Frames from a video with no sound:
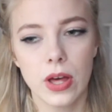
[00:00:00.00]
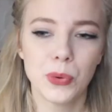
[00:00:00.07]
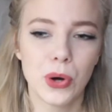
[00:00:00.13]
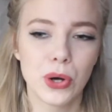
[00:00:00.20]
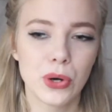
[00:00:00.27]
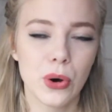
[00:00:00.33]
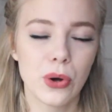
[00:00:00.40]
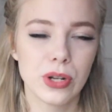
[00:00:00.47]

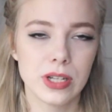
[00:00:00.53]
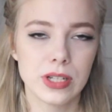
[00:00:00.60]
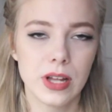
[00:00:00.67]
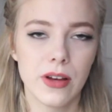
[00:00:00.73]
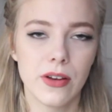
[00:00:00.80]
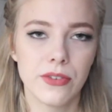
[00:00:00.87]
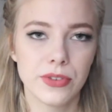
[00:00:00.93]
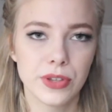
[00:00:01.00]
work on it
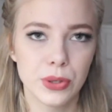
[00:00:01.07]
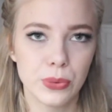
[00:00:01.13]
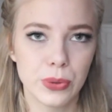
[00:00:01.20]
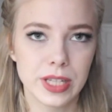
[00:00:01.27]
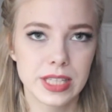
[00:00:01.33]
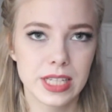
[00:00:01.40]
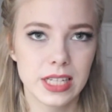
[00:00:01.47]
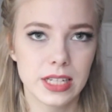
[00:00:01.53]
a few
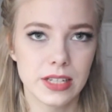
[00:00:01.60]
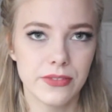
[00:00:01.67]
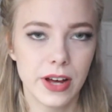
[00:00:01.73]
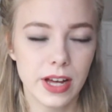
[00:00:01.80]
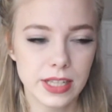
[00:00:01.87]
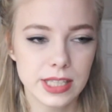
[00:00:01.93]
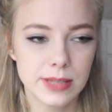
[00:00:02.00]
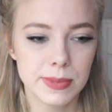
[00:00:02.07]
weeks in
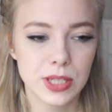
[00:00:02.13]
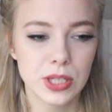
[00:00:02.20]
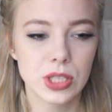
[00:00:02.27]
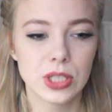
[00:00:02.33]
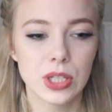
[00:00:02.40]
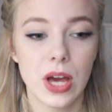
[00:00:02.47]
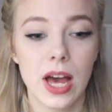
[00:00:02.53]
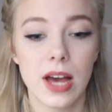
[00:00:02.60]
advance
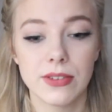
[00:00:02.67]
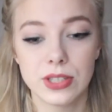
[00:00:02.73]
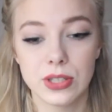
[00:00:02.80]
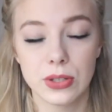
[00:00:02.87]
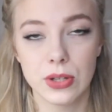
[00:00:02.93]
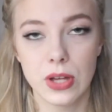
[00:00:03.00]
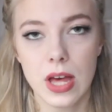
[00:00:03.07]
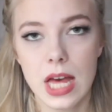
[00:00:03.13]
because you have
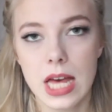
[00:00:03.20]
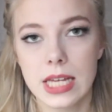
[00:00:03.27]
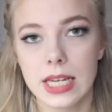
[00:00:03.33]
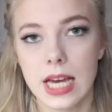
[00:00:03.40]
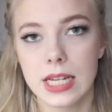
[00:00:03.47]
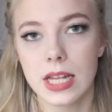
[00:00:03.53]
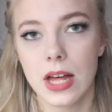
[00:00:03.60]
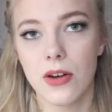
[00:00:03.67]
to
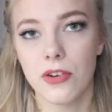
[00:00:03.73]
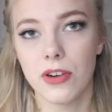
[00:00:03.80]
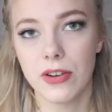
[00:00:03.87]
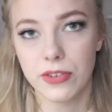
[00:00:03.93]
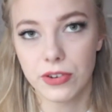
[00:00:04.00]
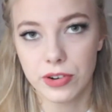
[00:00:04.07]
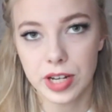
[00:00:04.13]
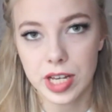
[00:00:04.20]
get a
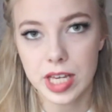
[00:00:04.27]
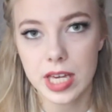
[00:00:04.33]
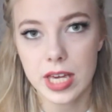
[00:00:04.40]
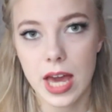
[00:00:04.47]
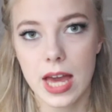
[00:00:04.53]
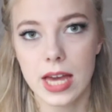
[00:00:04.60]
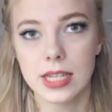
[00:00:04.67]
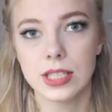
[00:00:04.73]
referee
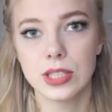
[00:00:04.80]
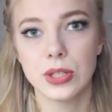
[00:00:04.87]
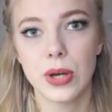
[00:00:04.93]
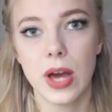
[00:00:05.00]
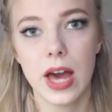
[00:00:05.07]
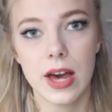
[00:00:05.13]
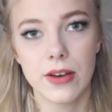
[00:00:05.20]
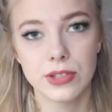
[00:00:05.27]
and you
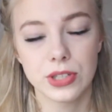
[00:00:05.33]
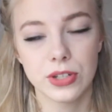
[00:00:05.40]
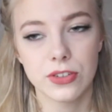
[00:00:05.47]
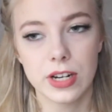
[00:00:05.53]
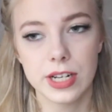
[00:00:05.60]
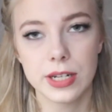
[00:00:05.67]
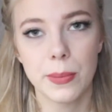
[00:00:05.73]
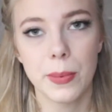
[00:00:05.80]
have to
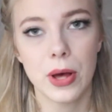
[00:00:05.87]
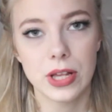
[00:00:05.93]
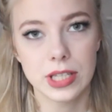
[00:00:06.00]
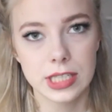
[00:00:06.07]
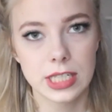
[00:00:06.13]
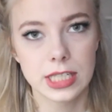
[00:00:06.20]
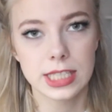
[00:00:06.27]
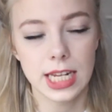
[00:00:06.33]
write a
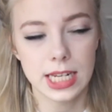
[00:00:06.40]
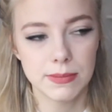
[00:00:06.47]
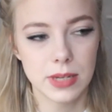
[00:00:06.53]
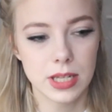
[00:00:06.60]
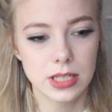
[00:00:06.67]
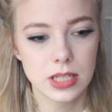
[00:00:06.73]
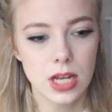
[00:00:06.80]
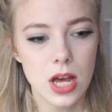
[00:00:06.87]
personal
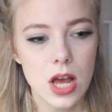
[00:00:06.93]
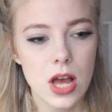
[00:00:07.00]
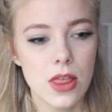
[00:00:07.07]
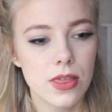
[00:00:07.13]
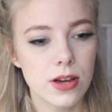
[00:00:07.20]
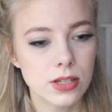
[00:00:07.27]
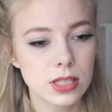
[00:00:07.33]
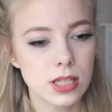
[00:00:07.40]
statement.
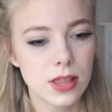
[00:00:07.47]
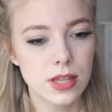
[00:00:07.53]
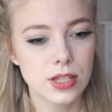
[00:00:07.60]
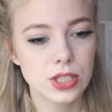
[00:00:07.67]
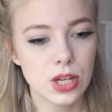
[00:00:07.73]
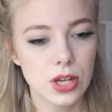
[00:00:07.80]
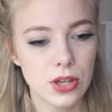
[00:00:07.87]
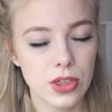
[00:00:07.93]
Those are the
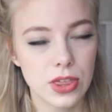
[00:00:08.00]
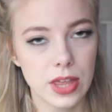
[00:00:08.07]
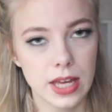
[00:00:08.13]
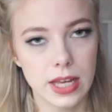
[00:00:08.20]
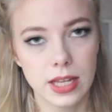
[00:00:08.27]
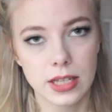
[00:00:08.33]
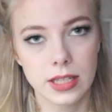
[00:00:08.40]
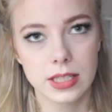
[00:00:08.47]
two
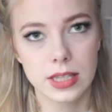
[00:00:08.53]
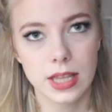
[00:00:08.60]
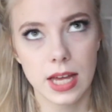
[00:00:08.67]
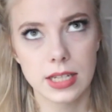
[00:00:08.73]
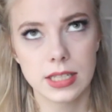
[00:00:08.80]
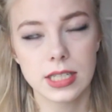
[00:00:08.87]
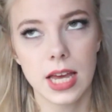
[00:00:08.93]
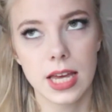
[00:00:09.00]
things
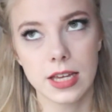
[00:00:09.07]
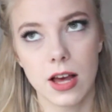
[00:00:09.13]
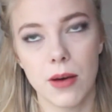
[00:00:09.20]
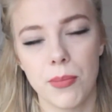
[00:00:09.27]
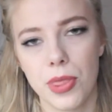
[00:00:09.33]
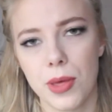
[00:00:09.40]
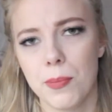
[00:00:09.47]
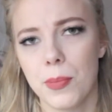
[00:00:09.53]
that take up the